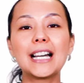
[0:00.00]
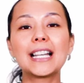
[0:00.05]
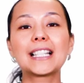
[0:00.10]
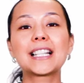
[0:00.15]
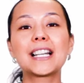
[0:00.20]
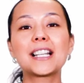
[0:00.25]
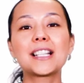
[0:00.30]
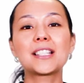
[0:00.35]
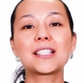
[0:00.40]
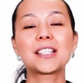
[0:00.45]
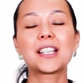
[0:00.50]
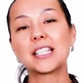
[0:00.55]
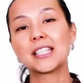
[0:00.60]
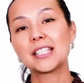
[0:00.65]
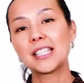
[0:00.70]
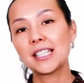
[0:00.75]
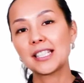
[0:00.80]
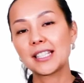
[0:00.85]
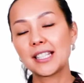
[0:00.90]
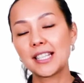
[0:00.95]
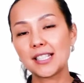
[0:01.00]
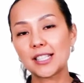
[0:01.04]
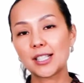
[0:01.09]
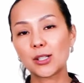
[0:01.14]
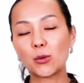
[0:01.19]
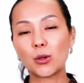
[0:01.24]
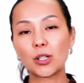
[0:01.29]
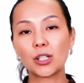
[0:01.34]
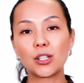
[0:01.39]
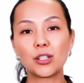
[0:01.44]
Hi guys! In this
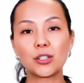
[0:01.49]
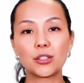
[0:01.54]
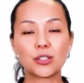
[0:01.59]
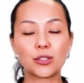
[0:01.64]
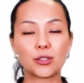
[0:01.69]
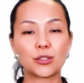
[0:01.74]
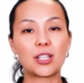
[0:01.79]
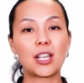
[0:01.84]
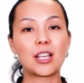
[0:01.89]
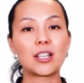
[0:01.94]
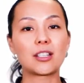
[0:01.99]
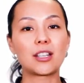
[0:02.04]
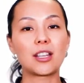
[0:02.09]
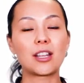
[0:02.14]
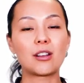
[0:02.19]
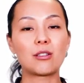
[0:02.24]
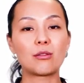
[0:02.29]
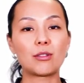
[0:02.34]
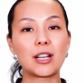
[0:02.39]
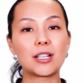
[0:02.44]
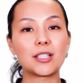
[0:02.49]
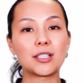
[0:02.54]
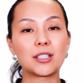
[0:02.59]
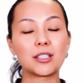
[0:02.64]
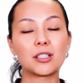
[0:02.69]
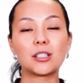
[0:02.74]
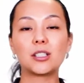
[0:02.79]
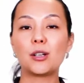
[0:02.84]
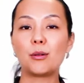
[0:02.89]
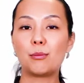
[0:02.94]
lesson we're going to study
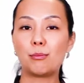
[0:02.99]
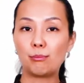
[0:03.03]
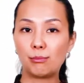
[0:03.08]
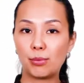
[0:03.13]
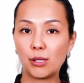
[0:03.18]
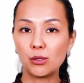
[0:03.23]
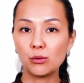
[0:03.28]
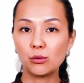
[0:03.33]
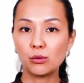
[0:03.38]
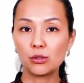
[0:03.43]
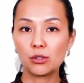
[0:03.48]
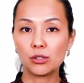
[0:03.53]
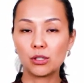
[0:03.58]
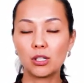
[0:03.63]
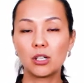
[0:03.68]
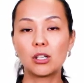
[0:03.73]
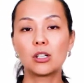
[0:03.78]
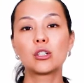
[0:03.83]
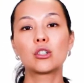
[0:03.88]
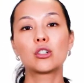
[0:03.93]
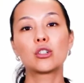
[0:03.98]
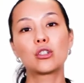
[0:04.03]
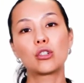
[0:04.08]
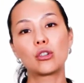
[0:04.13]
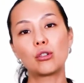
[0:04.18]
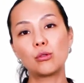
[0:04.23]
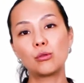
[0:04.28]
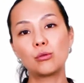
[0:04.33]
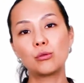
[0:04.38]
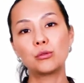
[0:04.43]
radical boat,
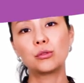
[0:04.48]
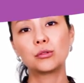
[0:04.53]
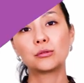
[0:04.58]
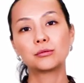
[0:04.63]
zhou.